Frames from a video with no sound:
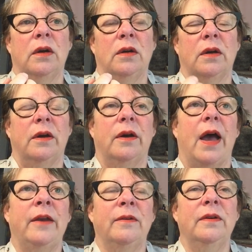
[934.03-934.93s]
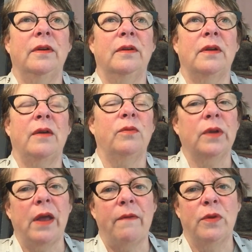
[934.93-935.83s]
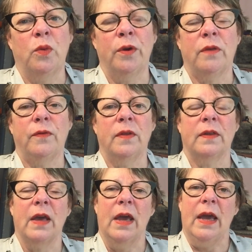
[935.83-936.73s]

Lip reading: I don't really have the words for this.